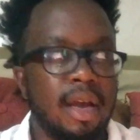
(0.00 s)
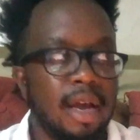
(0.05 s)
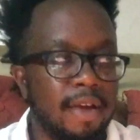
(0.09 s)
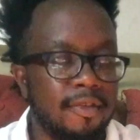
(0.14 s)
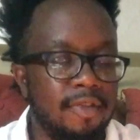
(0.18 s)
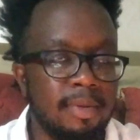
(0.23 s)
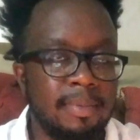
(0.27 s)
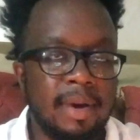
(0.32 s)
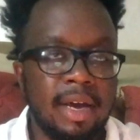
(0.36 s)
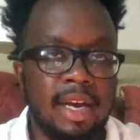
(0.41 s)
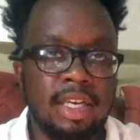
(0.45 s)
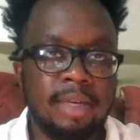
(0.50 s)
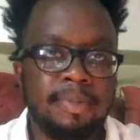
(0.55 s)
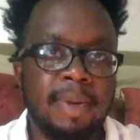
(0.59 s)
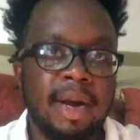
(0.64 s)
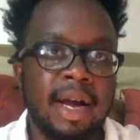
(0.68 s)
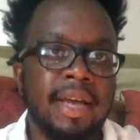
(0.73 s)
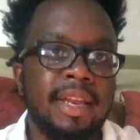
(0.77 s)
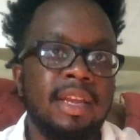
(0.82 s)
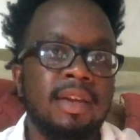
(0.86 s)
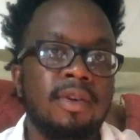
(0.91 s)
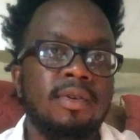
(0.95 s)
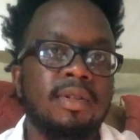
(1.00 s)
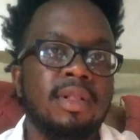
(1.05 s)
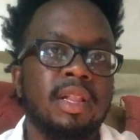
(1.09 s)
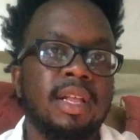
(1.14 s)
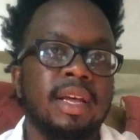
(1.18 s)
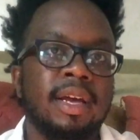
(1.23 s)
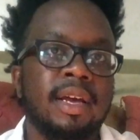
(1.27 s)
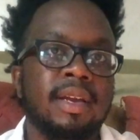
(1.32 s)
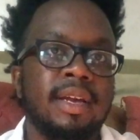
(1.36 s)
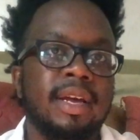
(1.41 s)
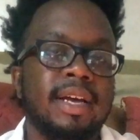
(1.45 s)
Everybody's pineal
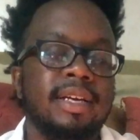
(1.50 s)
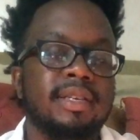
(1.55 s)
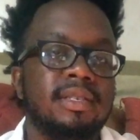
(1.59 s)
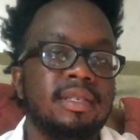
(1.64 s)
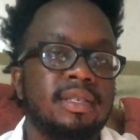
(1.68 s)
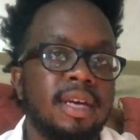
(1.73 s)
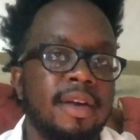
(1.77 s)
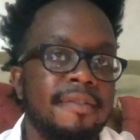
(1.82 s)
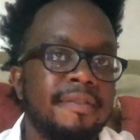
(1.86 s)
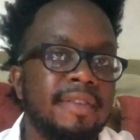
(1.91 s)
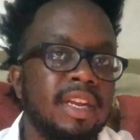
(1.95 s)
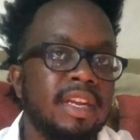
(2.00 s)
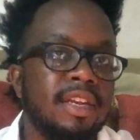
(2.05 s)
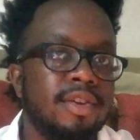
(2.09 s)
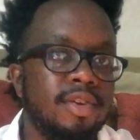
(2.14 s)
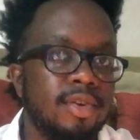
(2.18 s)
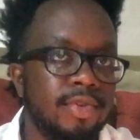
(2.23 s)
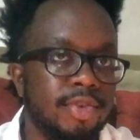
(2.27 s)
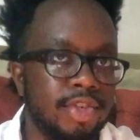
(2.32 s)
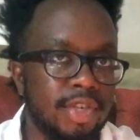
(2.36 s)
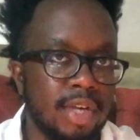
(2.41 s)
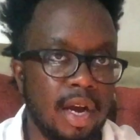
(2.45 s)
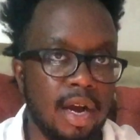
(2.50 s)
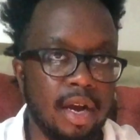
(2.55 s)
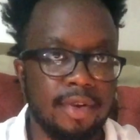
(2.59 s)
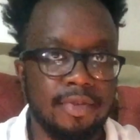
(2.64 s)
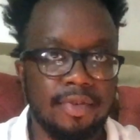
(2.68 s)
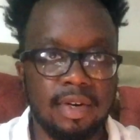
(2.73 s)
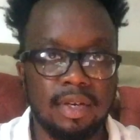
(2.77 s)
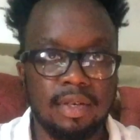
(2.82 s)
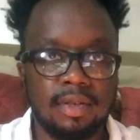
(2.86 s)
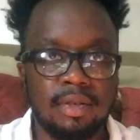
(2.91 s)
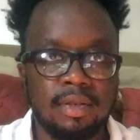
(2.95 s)
gland has 72
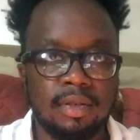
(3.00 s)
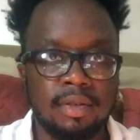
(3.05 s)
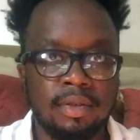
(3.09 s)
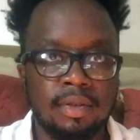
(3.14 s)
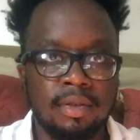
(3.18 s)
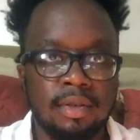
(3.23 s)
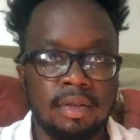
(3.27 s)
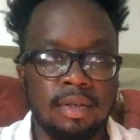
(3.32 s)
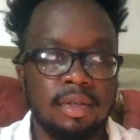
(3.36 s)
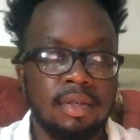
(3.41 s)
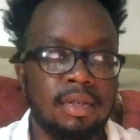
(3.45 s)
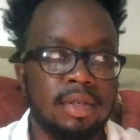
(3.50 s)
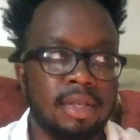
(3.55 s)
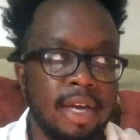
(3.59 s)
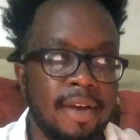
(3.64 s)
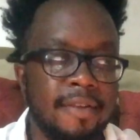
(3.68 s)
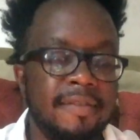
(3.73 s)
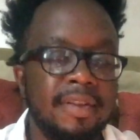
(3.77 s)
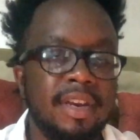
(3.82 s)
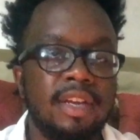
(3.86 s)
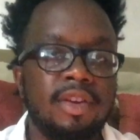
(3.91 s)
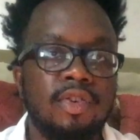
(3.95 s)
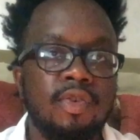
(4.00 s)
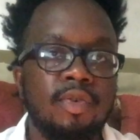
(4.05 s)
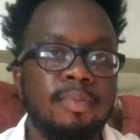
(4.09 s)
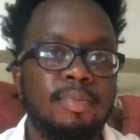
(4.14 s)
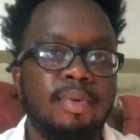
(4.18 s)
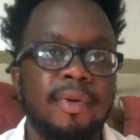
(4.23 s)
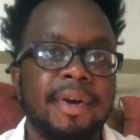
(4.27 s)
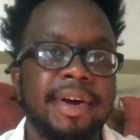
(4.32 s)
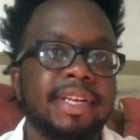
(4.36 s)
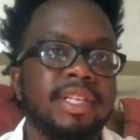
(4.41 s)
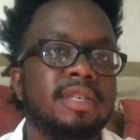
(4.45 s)
chakras, 72
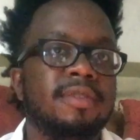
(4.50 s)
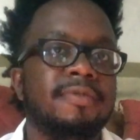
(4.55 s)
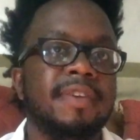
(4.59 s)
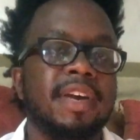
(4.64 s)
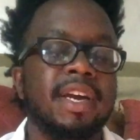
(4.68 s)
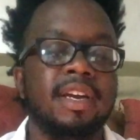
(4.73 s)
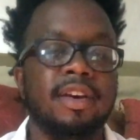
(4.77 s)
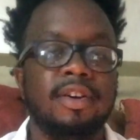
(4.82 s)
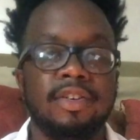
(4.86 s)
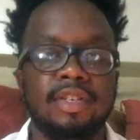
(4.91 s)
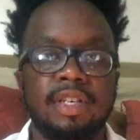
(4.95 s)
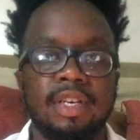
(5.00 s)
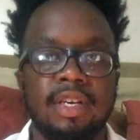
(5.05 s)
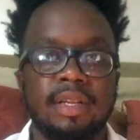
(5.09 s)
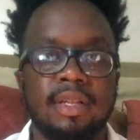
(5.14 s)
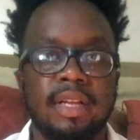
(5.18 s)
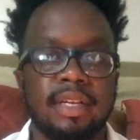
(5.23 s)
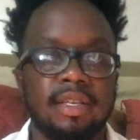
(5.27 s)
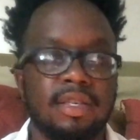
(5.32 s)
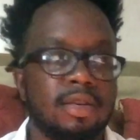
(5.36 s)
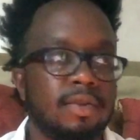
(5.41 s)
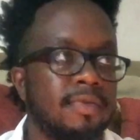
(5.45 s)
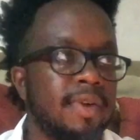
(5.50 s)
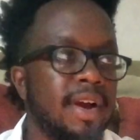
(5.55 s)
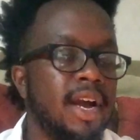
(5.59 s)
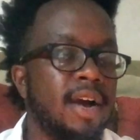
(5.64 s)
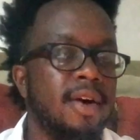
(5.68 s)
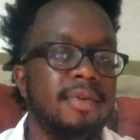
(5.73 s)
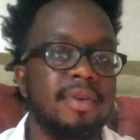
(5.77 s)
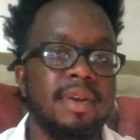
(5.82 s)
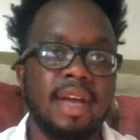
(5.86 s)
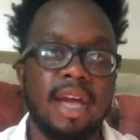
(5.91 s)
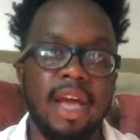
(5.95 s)
points of energy that
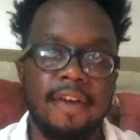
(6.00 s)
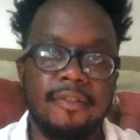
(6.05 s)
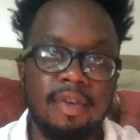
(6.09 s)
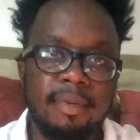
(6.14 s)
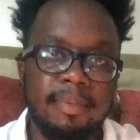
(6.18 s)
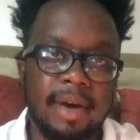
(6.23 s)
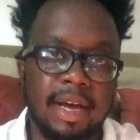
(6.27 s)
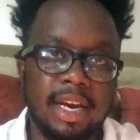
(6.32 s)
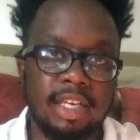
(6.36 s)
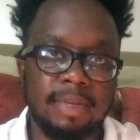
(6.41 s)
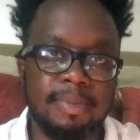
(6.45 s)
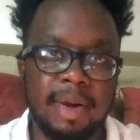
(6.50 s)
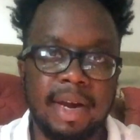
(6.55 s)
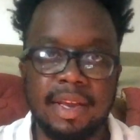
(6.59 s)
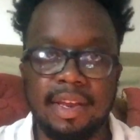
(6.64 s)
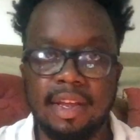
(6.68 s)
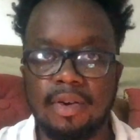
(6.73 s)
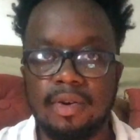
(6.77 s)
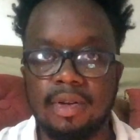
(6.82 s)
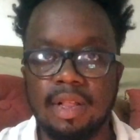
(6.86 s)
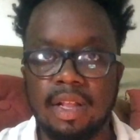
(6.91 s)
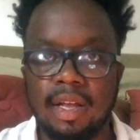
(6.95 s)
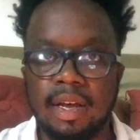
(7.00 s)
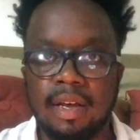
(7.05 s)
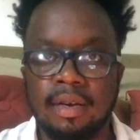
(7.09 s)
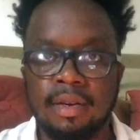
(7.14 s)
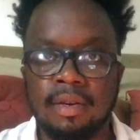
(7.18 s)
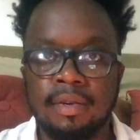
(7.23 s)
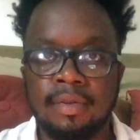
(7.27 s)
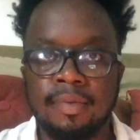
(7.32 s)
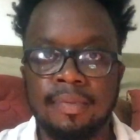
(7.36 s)
surround everybody's pineal gland.